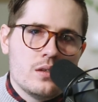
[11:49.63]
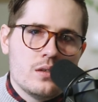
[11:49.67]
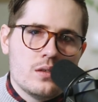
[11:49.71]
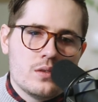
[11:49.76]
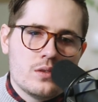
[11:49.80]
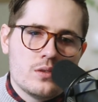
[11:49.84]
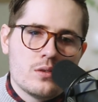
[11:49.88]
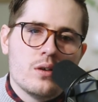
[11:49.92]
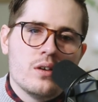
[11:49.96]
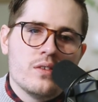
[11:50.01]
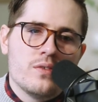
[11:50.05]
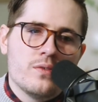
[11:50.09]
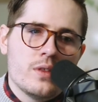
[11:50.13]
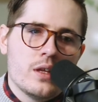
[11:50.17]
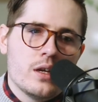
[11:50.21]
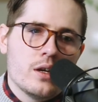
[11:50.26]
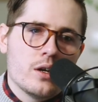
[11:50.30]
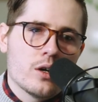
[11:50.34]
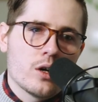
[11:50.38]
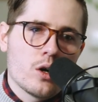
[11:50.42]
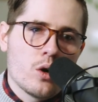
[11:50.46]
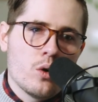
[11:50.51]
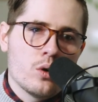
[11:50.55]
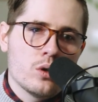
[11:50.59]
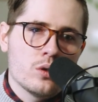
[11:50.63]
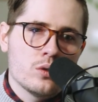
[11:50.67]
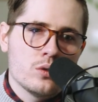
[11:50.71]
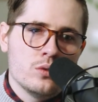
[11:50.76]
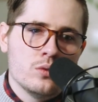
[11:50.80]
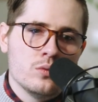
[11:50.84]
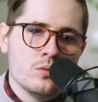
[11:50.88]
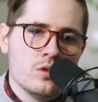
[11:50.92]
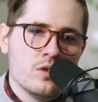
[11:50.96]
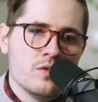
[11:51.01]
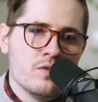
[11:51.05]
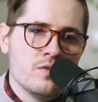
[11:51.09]
So if they are going
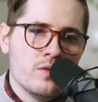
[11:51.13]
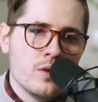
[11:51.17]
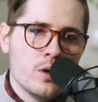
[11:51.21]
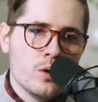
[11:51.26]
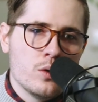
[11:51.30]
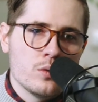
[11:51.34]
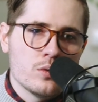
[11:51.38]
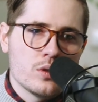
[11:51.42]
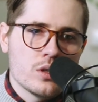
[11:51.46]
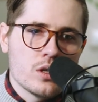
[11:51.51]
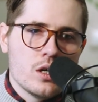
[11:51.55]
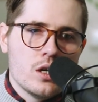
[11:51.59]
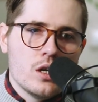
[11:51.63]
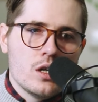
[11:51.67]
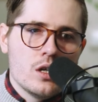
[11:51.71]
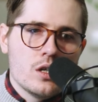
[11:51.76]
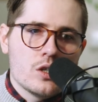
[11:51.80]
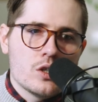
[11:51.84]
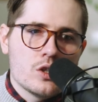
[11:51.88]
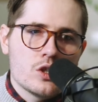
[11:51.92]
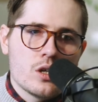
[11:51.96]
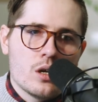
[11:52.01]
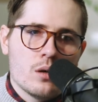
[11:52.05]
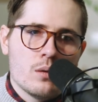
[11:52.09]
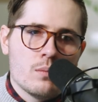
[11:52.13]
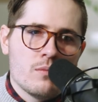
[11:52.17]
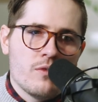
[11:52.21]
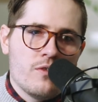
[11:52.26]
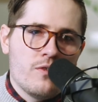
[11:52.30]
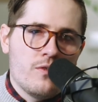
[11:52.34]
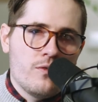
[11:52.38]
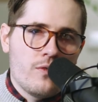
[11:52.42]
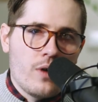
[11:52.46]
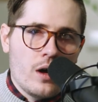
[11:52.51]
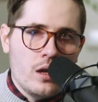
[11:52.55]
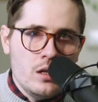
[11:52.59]
to devote some
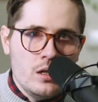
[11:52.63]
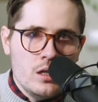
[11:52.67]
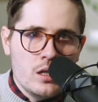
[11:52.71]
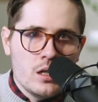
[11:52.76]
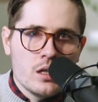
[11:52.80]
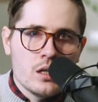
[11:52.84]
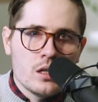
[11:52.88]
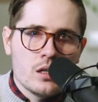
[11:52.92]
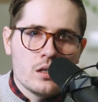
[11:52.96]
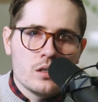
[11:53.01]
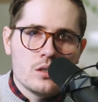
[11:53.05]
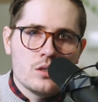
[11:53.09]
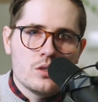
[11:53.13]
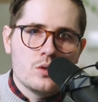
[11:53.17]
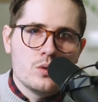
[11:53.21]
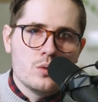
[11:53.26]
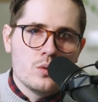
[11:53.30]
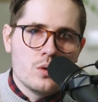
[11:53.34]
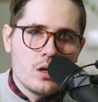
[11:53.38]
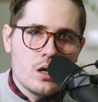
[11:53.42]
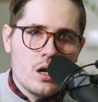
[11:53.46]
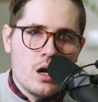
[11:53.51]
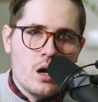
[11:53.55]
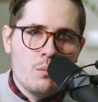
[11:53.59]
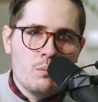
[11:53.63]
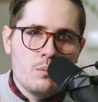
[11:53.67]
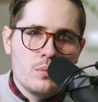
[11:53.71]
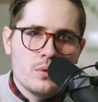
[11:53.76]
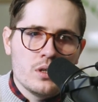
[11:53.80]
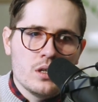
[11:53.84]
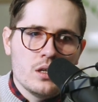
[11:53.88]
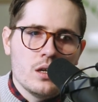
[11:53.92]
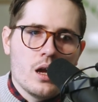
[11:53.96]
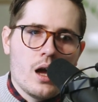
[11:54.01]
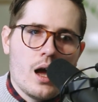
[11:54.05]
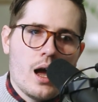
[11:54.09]
funding to a
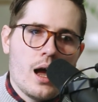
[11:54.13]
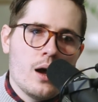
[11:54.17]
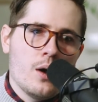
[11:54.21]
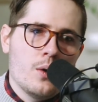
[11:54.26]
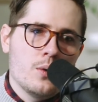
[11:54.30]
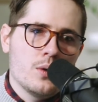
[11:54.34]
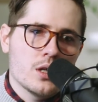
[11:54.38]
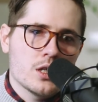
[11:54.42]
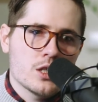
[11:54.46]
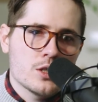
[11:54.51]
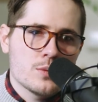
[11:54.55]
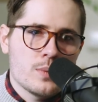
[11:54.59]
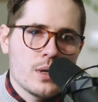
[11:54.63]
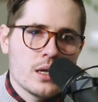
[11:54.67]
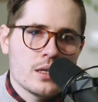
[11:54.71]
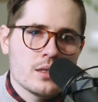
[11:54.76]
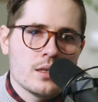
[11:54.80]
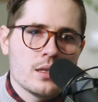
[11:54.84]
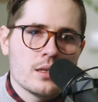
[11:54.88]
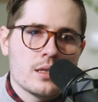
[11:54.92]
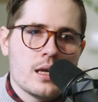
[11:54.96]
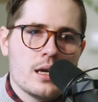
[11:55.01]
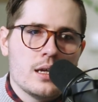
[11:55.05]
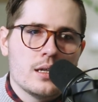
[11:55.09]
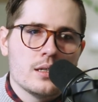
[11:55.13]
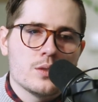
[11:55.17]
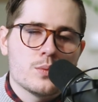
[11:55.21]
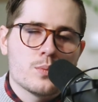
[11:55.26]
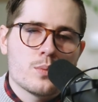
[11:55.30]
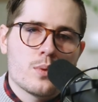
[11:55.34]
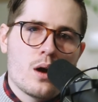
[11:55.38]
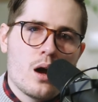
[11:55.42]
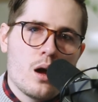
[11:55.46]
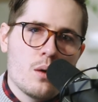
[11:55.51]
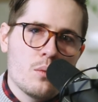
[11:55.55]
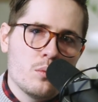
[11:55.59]
company, I would expect that that is
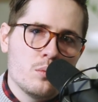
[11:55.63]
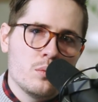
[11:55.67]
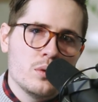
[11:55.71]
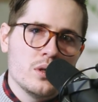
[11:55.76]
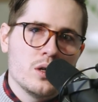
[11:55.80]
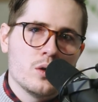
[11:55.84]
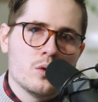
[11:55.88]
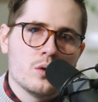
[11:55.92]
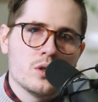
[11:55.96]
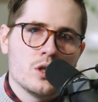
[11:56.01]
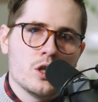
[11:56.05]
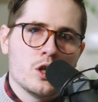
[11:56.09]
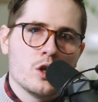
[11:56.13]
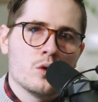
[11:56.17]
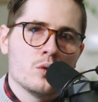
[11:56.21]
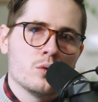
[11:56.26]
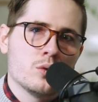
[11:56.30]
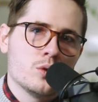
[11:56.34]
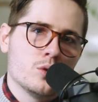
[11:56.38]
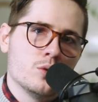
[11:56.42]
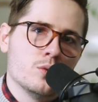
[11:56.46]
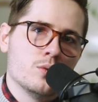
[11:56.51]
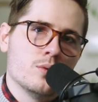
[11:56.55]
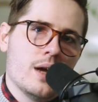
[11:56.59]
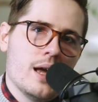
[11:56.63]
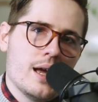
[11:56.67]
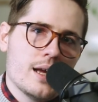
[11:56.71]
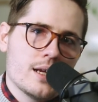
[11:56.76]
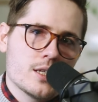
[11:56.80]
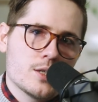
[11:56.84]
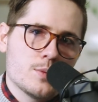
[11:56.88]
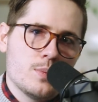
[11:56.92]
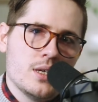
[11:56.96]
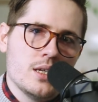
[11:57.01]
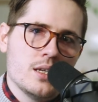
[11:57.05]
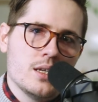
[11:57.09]
probably going to go to
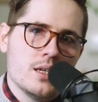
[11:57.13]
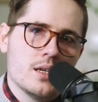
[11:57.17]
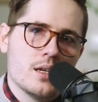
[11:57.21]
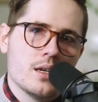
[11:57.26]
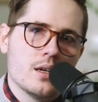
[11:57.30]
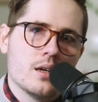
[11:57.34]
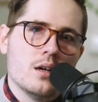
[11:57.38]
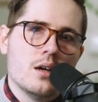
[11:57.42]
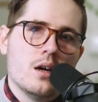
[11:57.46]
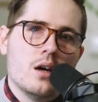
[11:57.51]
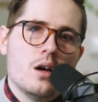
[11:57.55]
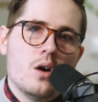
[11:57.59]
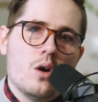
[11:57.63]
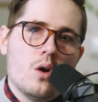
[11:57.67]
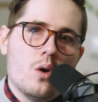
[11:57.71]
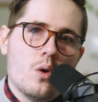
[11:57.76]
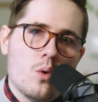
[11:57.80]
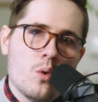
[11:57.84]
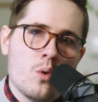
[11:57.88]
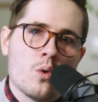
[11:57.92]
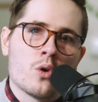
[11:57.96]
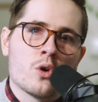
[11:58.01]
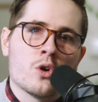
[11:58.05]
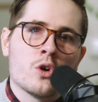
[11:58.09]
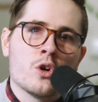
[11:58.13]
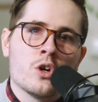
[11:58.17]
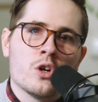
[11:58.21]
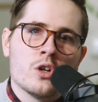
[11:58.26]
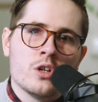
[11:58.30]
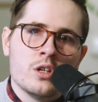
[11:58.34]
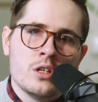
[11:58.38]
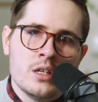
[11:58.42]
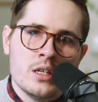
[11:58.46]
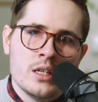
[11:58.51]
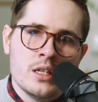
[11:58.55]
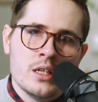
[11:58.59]
XPeng or
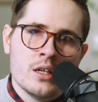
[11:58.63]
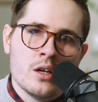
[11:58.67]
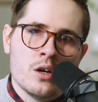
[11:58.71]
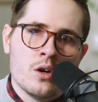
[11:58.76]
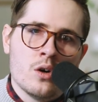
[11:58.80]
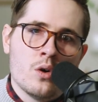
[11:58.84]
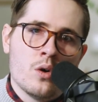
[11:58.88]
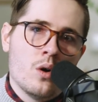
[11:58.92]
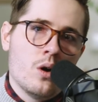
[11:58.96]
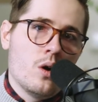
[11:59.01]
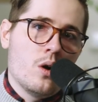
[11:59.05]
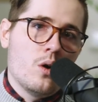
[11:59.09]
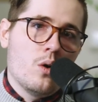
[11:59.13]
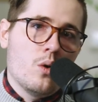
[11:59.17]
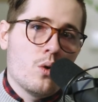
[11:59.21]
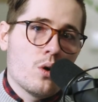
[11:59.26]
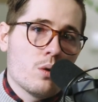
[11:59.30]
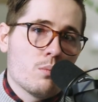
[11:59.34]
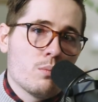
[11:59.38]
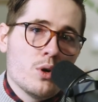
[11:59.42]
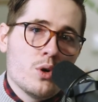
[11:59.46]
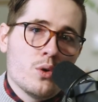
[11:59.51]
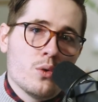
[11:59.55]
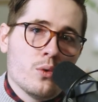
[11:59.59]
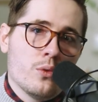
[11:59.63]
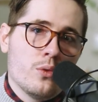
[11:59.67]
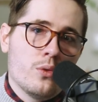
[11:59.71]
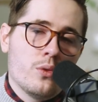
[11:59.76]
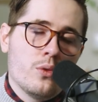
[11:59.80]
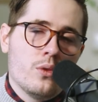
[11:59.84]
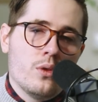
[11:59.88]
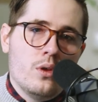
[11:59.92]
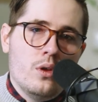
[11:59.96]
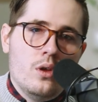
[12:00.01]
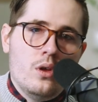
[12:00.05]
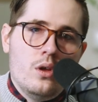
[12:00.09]
NIO or both
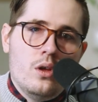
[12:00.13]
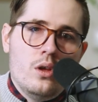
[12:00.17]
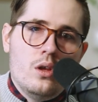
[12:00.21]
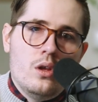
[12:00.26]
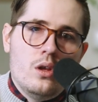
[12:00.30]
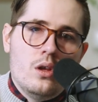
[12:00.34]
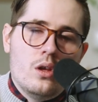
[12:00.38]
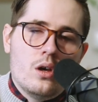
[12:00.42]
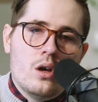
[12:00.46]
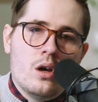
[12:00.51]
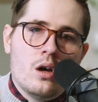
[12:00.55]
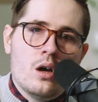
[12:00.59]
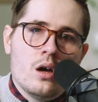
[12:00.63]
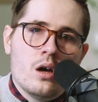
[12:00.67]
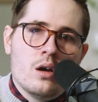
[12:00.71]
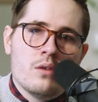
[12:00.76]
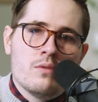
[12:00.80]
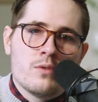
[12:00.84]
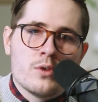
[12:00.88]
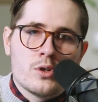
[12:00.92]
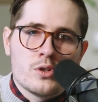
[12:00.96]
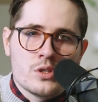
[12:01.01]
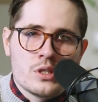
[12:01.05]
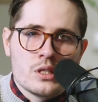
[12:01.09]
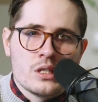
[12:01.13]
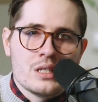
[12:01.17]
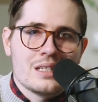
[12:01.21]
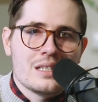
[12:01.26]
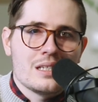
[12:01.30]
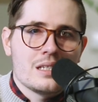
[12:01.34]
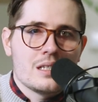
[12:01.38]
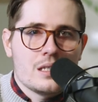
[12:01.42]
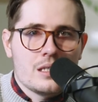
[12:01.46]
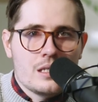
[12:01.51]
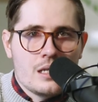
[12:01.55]
versus